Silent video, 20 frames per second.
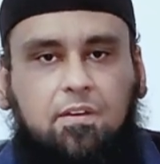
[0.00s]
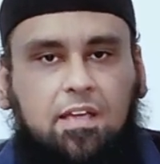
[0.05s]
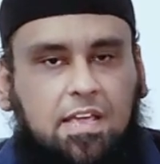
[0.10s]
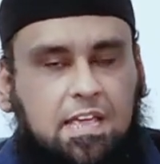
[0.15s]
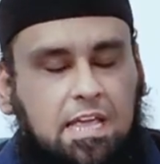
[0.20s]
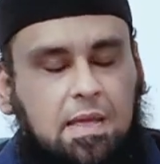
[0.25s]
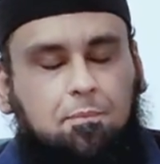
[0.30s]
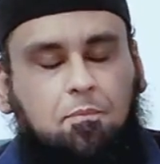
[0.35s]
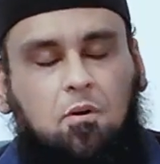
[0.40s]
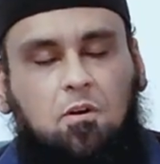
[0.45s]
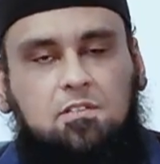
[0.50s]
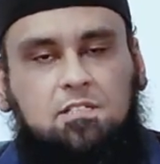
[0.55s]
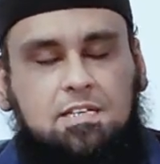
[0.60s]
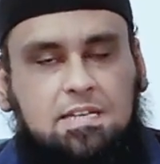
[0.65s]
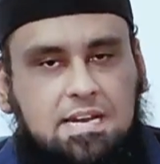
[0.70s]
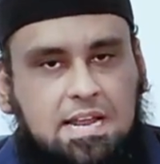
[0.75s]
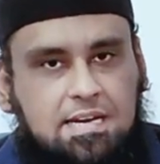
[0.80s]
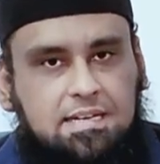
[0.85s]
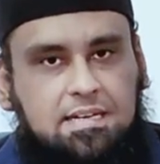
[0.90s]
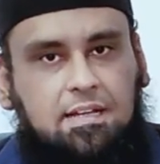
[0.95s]
We keep
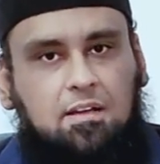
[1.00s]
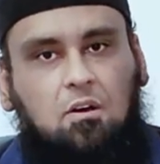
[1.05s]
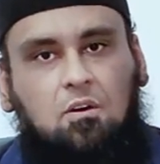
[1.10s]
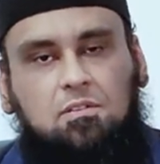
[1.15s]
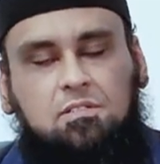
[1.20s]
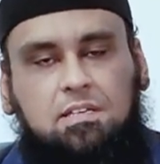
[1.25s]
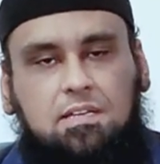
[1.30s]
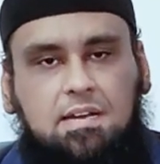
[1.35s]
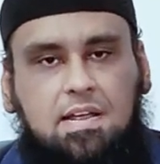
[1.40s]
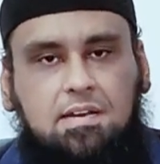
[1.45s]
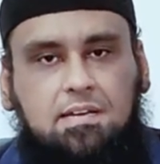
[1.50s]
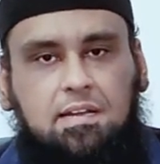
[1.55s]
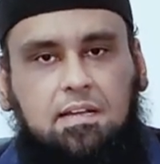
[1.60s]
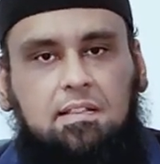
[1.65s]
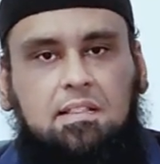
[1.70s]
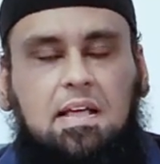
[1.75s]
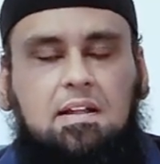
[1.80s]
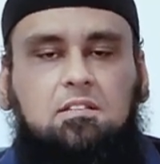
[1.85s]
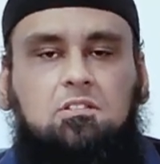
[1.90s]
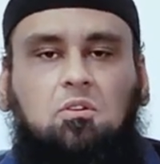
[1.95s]
oscillating,
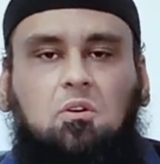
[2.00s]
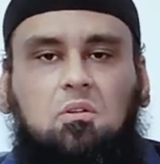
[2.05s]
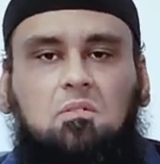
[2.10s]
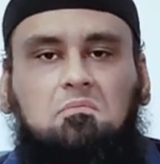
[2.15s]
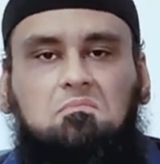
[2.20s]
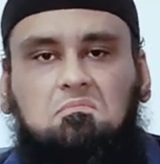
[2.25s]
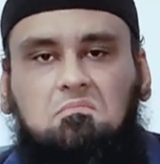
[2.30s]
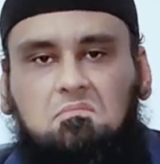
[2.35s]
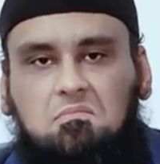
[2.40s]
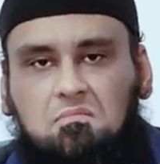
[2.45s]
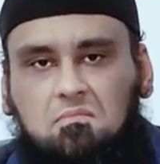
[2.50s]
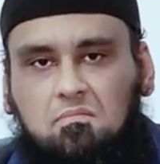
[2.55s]
oscillating. That's all.